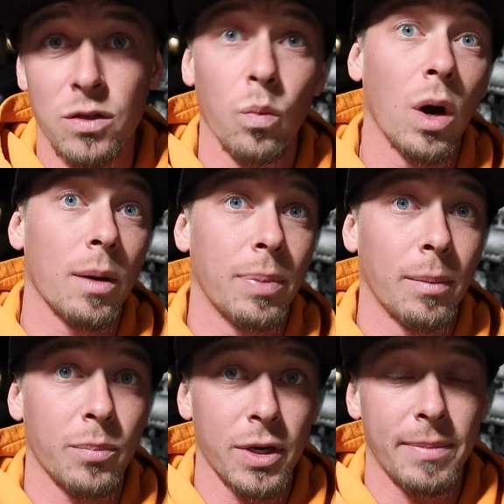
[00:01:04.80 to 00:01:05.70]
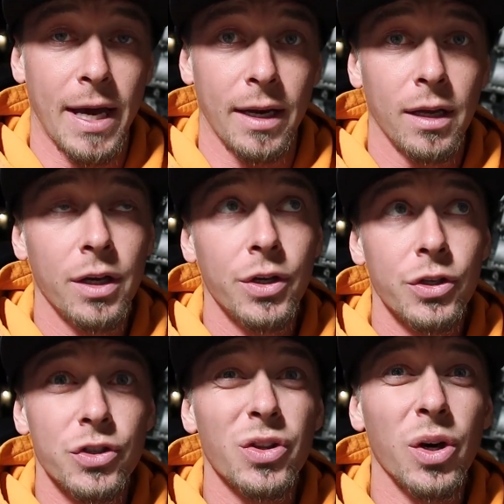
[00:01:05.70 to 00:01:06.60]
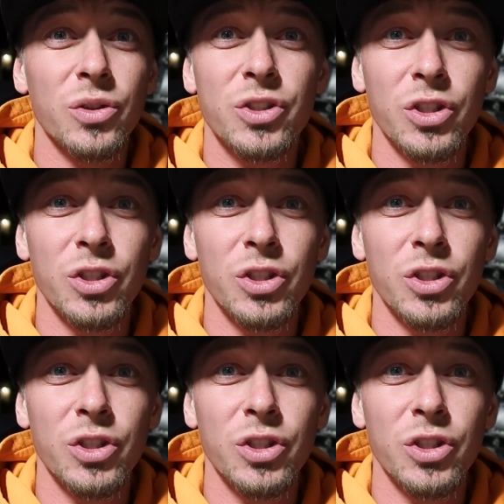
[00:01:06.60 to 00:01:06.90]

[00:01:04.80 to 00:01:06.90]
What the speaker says: a water pump pretty bad. So those